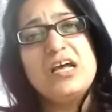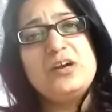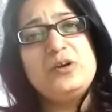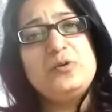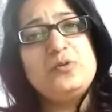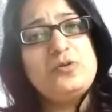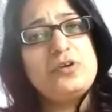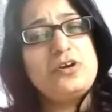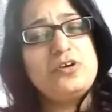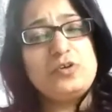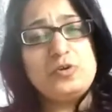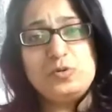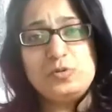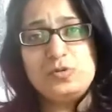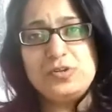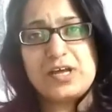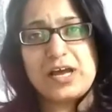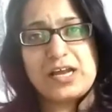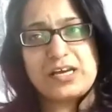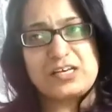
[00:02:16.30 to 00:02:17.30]
Do not
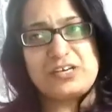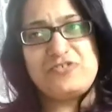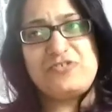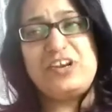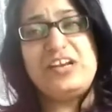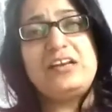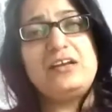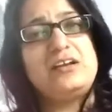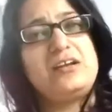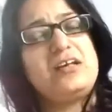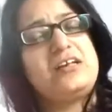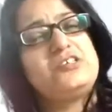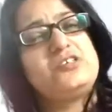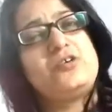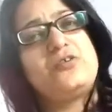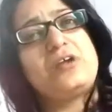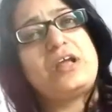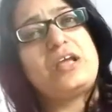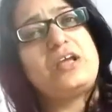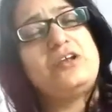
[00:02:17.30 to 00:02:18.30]
do that. Treat it as
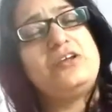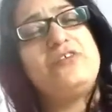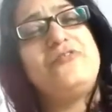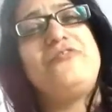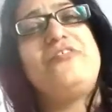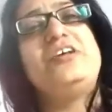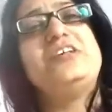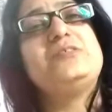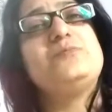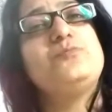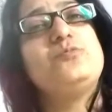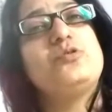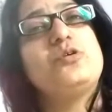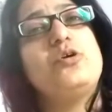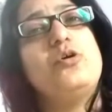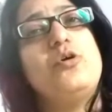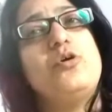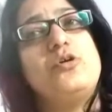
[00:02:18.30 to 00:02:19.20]
your regular Facebook